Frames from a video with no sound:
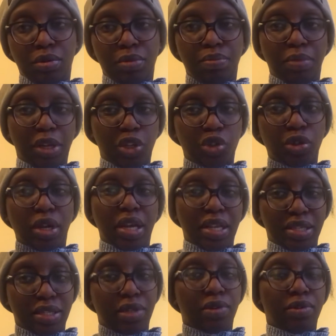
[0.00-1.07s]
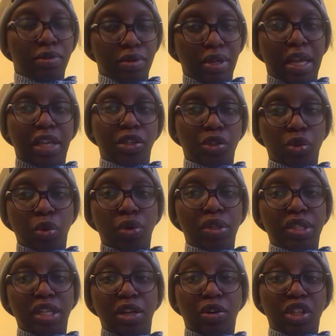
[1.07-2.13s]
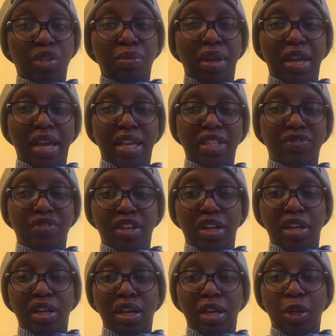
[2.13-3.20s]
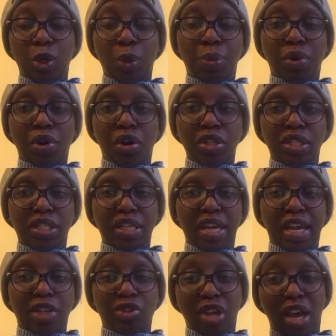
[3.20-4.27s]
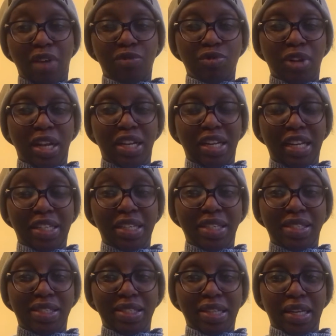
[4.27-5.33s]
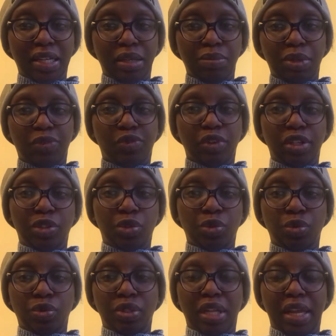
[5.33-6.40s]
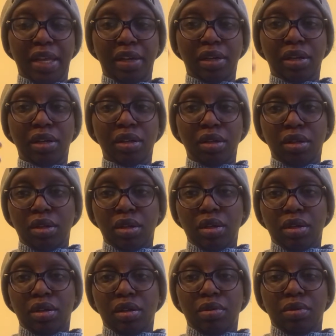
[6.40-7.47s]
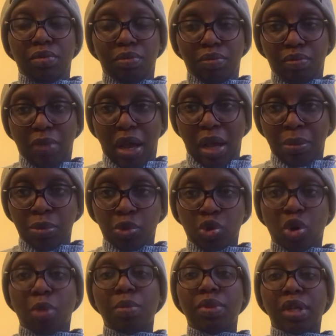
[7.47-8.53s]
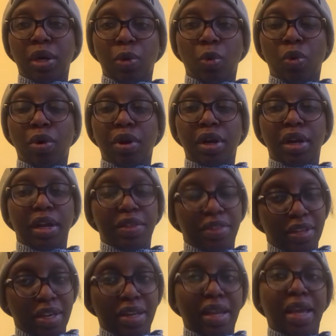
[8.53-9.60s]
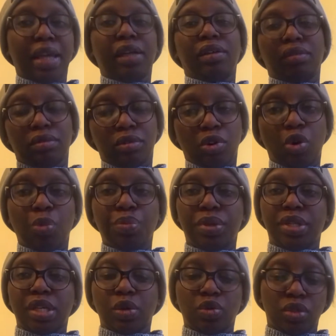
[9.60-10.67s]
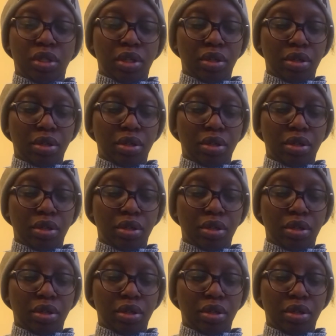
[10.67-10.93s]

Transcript: make sure it's like soaked in, because my hair is very low porosity hair, so I have to like let it sit a little bit for it to like absorb the water, and then I comb it out.